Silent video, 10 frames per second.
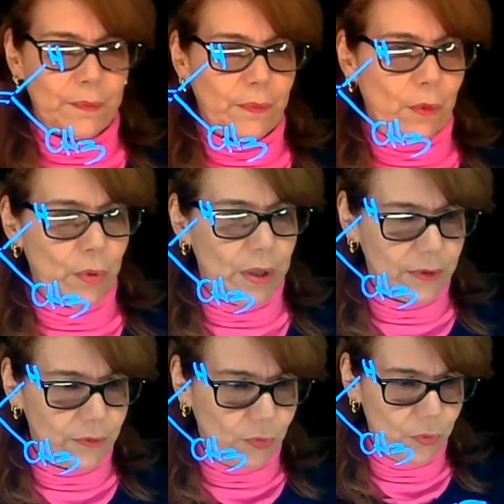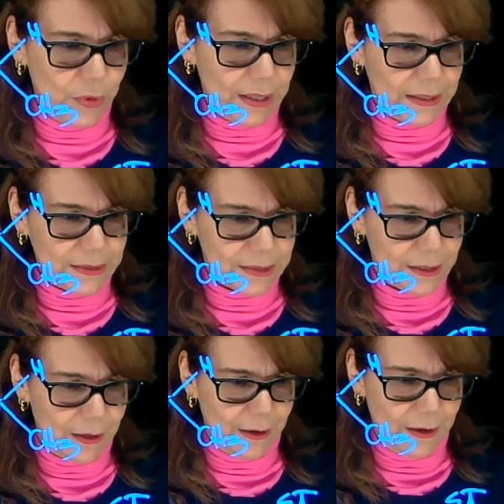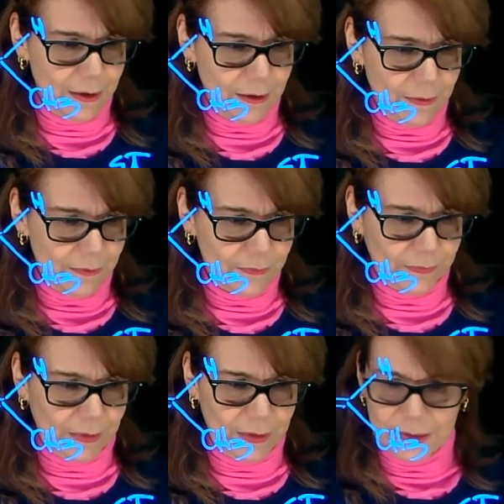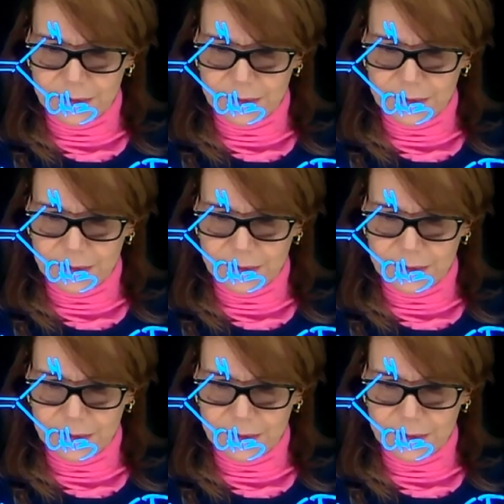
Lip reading: When I do that, see